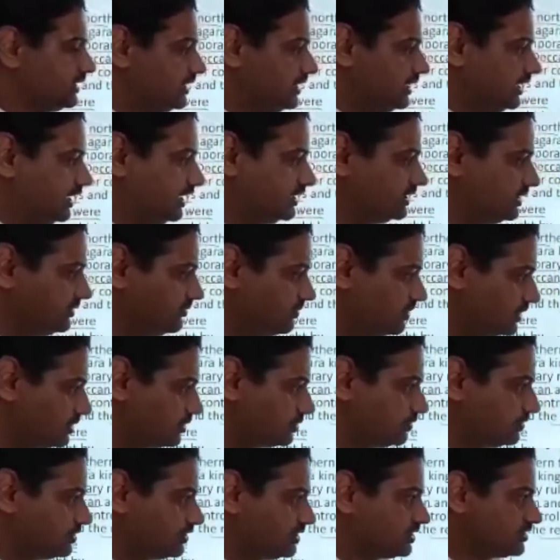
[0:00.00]
and the
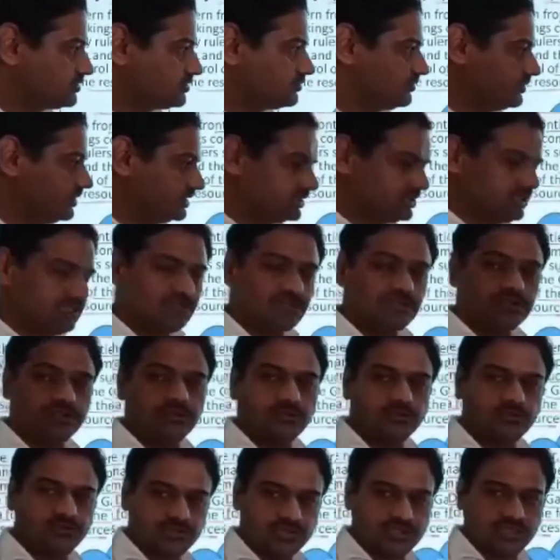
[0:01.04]
victorious were the
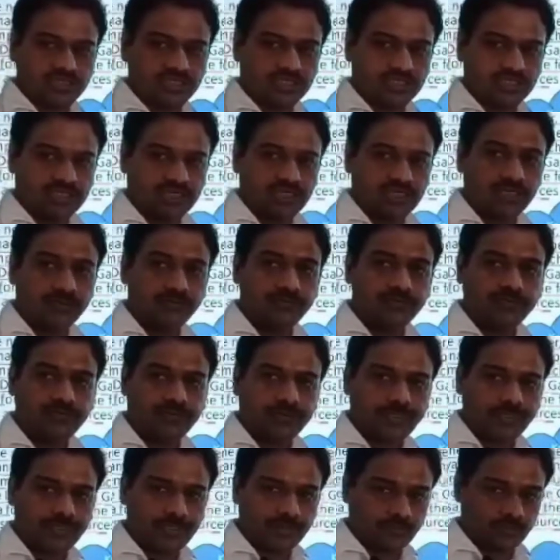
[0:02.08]

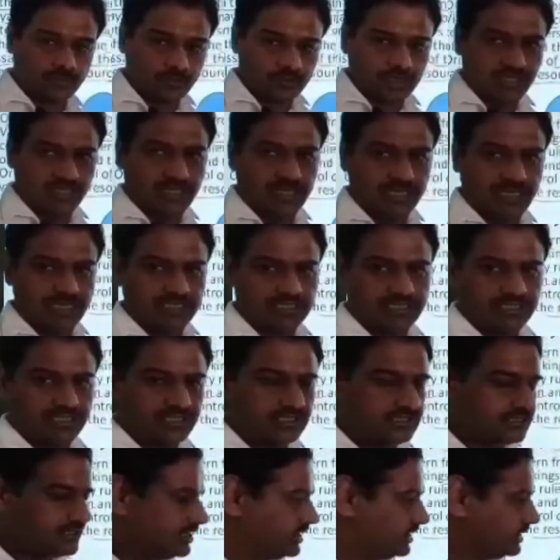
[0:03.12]
Vijayanagara ruler. As a
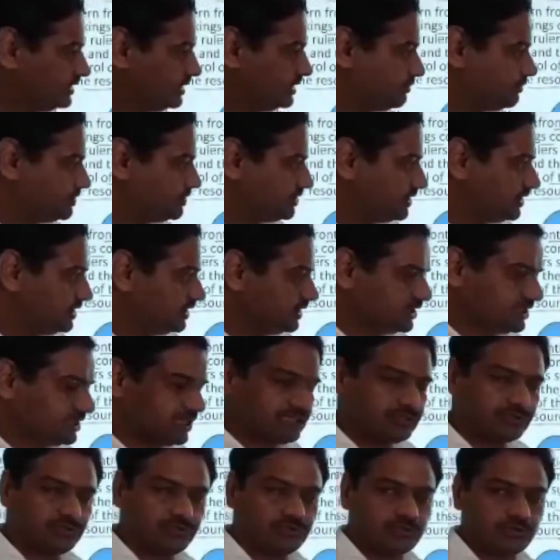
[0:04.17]
result, the Vijayanagara
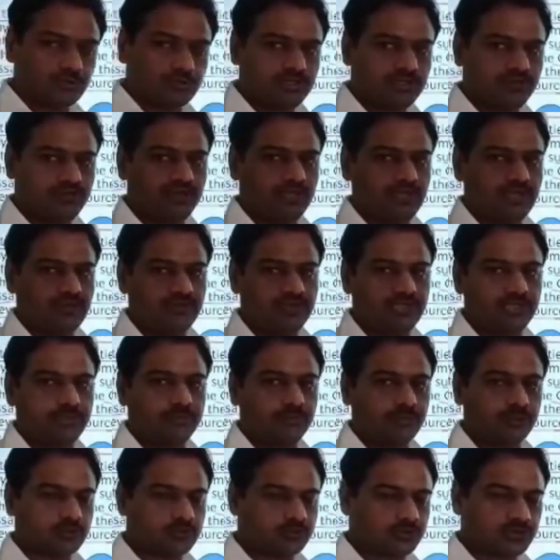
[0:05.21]
used to be a very, very
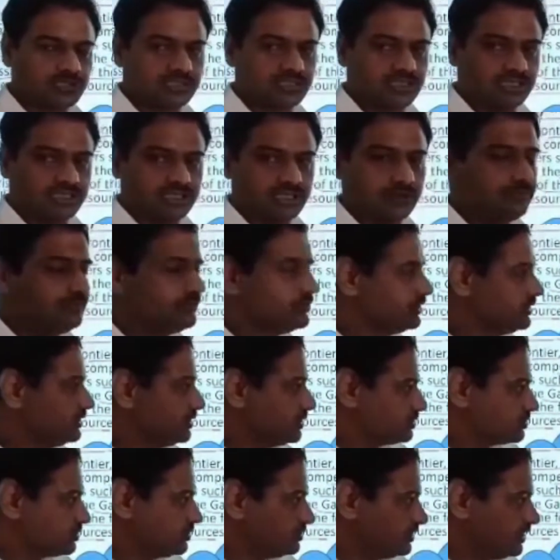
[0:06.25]
prosperous kingdom.
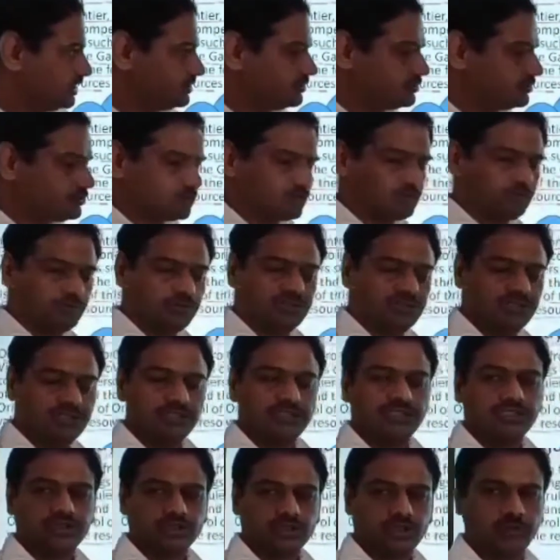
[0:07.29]
So there used to
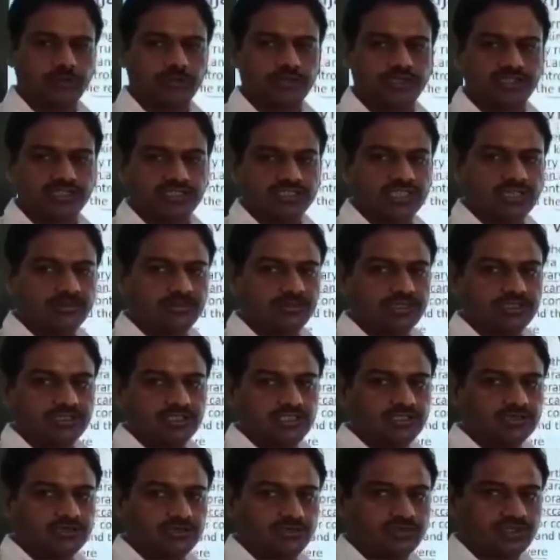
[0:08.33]
be competition among
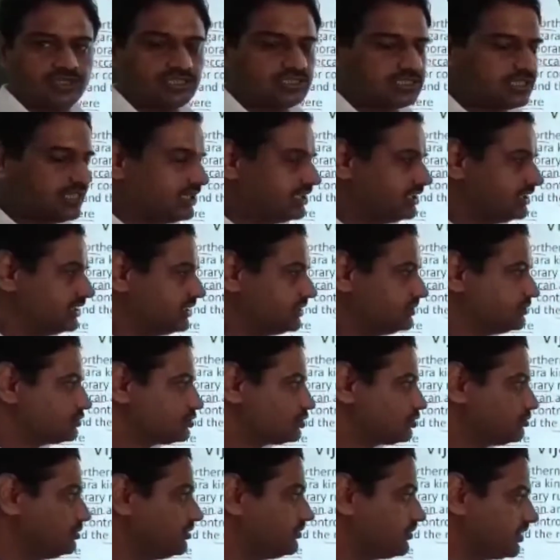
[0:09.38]
these rulers, and there used
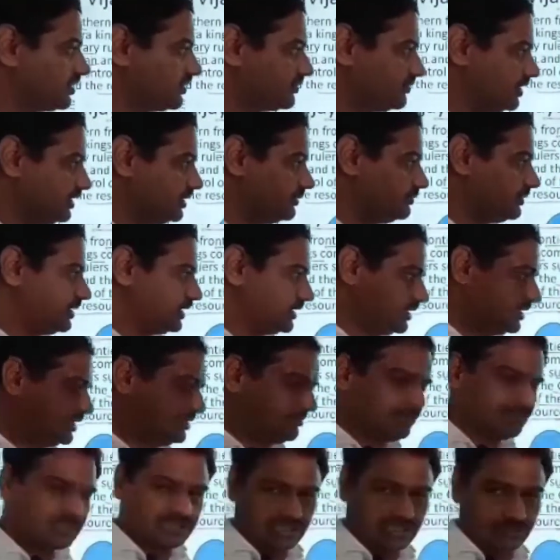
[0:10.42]
to be frequent battle
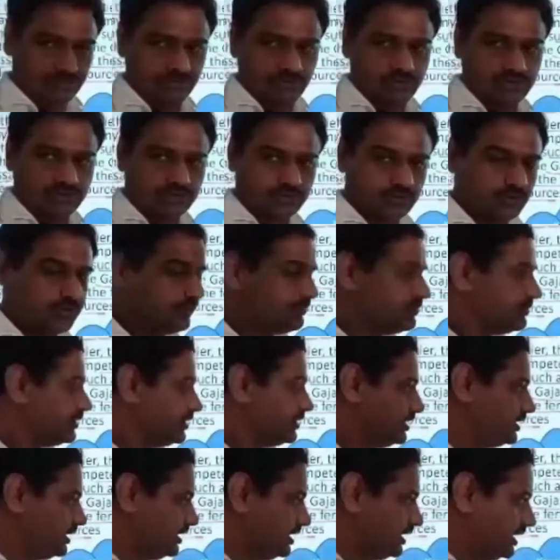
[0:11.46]
among them also.
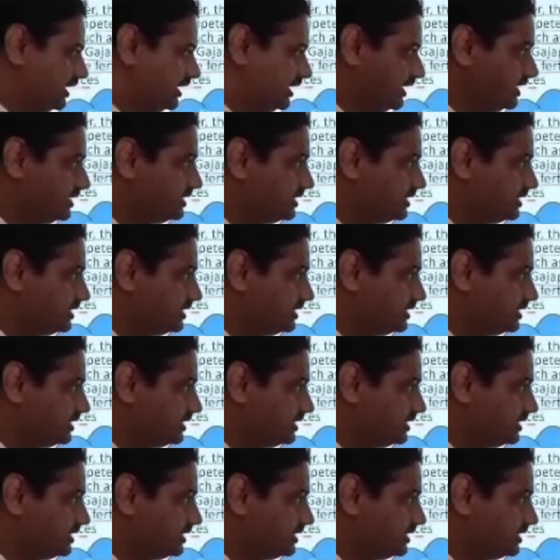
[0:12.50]
And